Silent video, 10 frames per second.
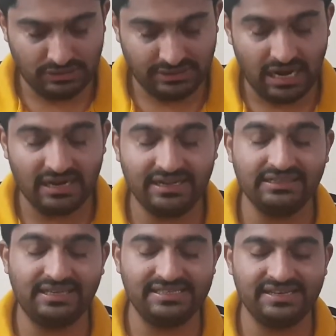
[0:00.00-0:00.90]
Article
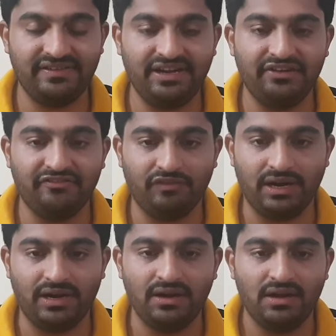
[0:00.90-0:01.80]
370 of
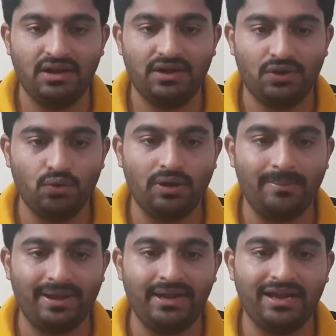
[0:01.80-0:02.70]
1 to
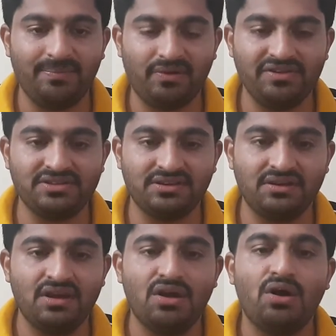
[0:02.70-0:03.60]
amend a provision
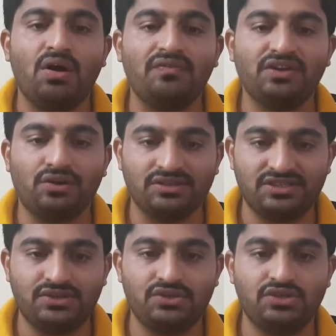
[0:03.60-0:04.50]
of the
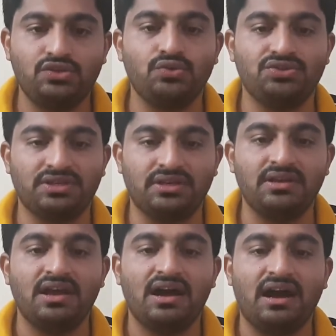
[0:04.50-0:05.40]
Constitution,
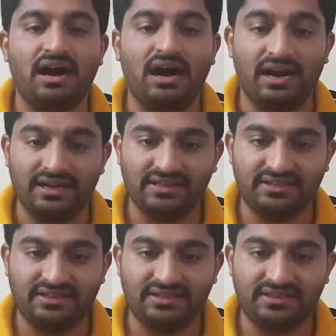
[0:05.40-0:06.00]
Article